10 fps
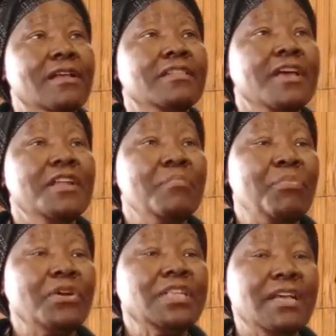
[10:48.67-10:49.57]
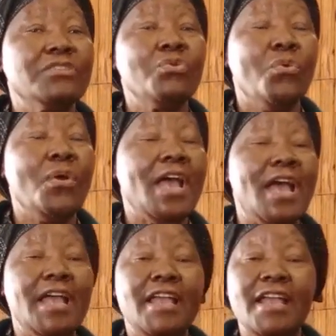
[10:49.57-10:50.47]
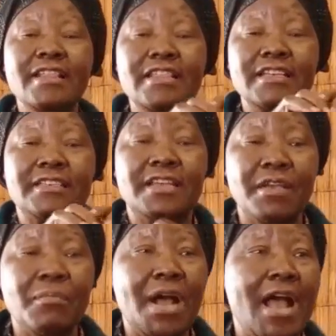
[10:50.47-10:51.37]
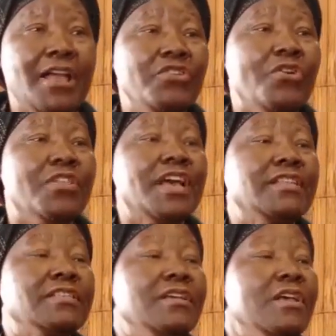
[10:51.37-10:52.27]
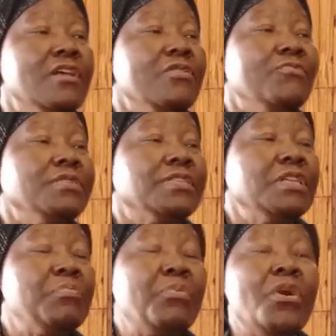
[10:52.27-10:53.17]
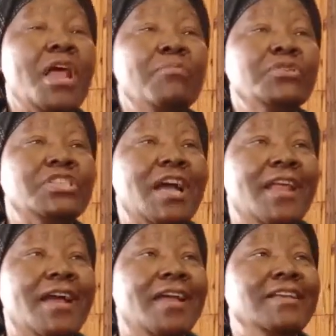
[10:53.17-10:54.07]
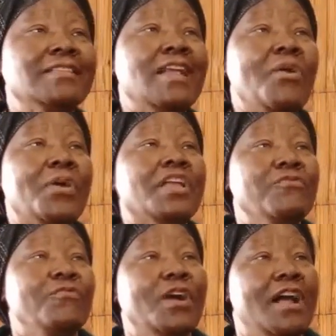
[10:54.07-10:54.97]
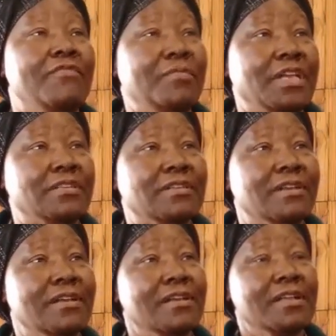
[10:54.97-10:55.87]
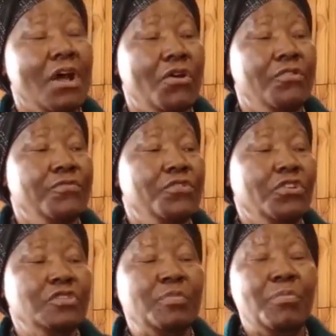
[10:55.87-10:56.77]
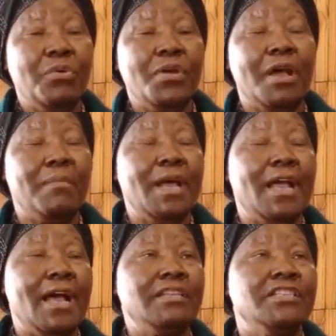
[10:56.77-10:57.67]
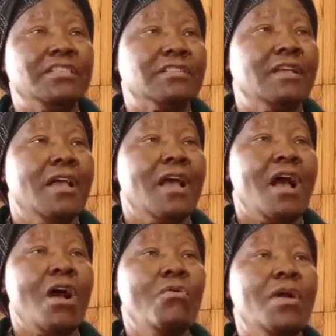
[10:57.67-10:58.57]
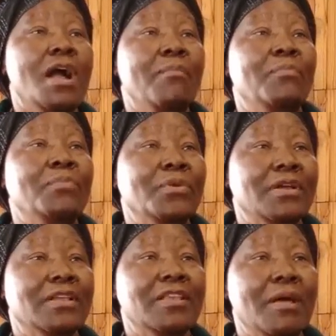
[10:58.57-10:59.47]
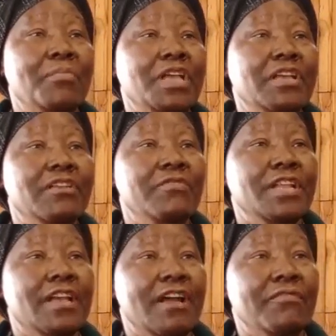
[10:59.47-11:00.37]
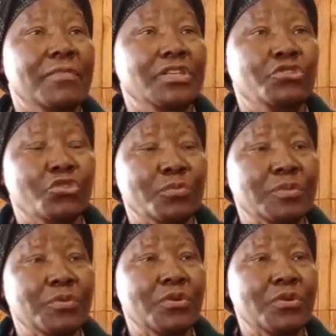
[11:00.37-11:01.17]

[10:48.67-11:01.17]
The reporters who were in the scheme, I know that Zipora Mushara is now working for government. Now, if those people were my agents, how come they are being given government jobs?